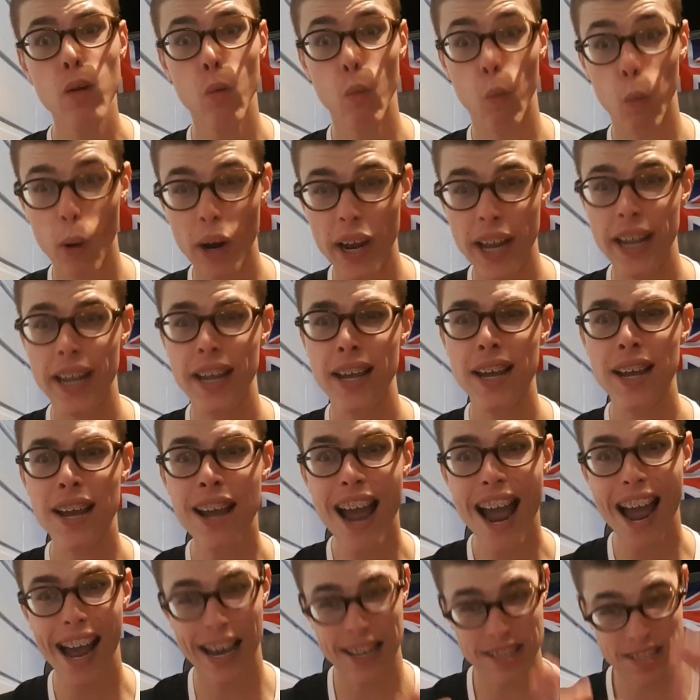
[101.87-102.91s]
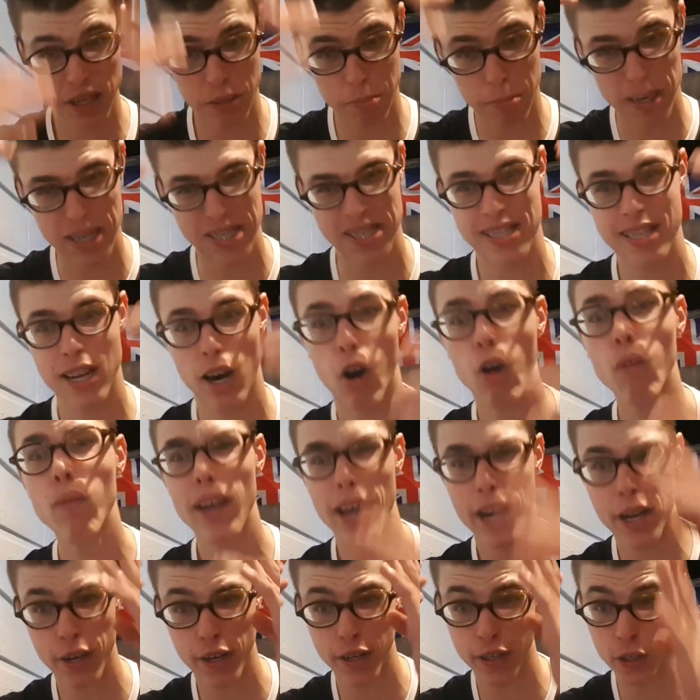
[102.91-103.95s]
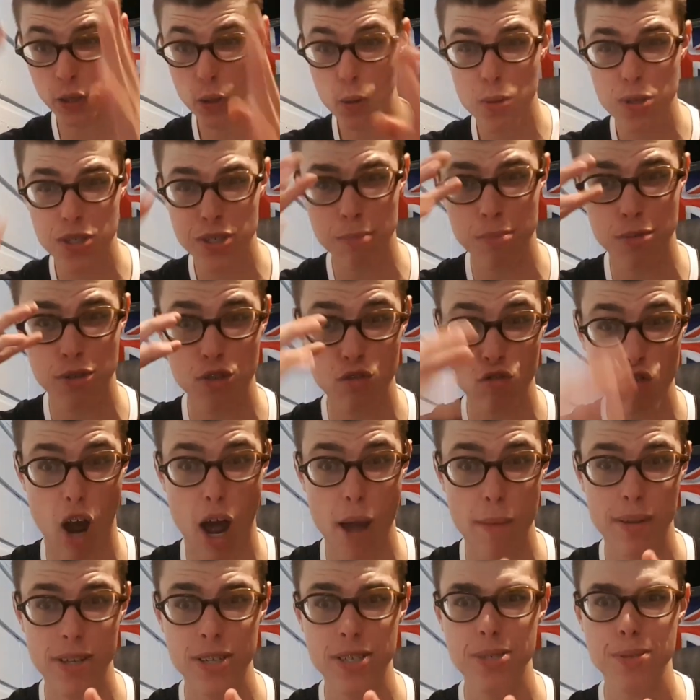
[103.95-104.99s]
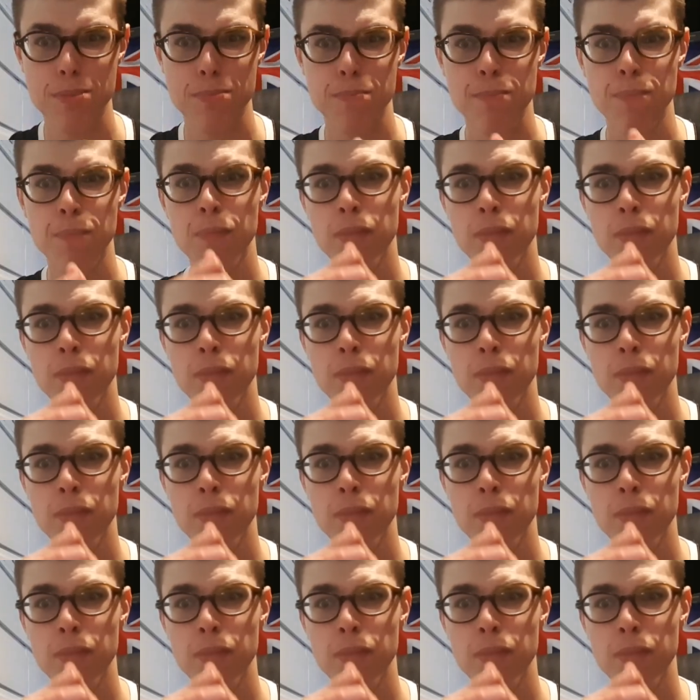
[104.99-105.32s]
We, as in myself and you subscribers,